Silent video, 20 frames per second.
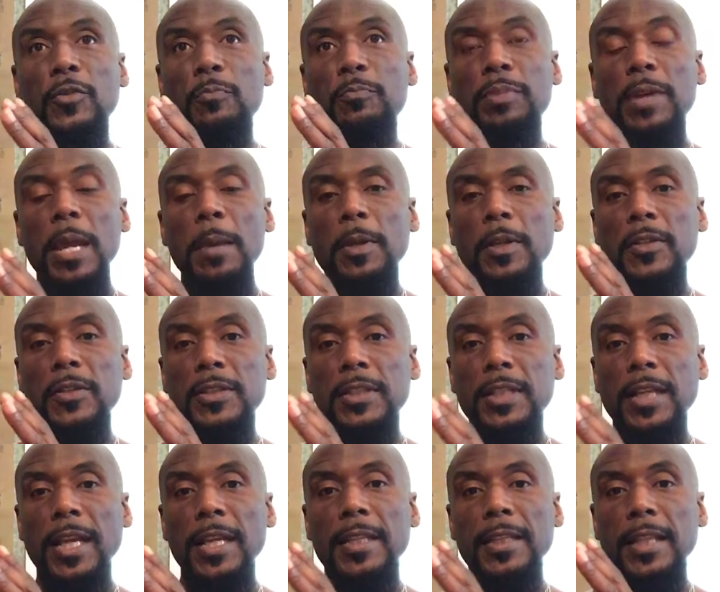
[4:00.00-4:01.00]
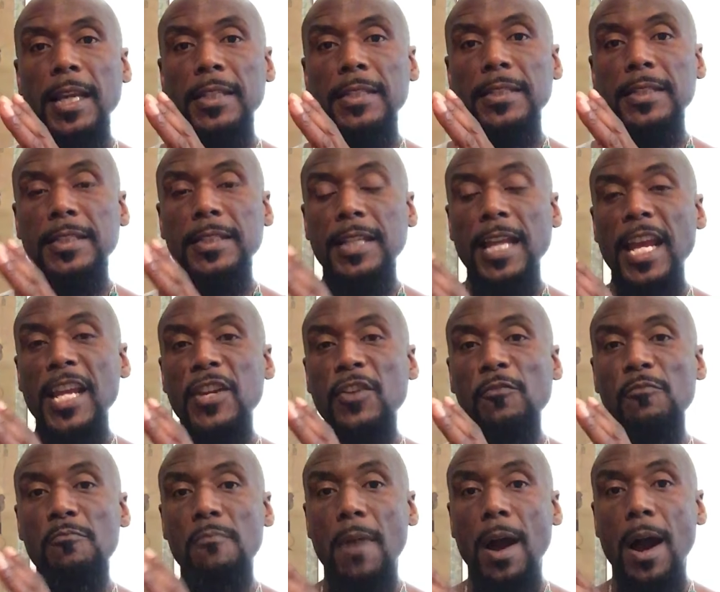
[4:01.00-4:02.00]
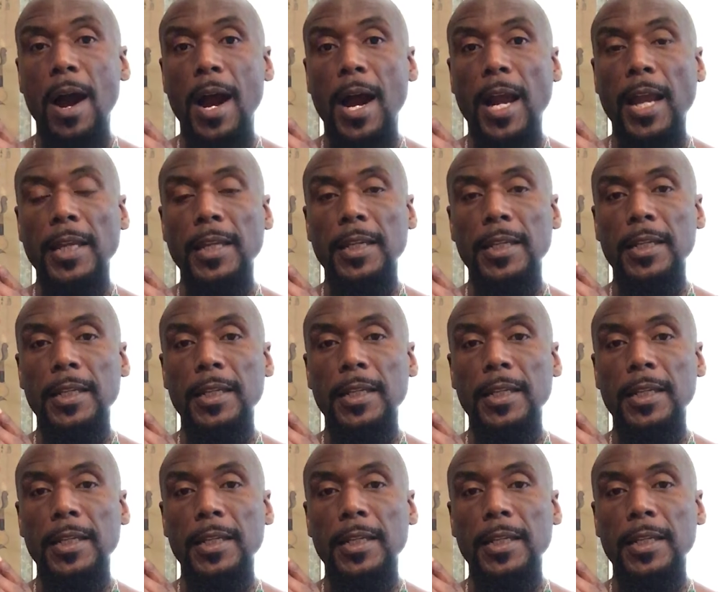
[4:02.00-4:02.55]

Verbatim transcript: be able to take that state of mind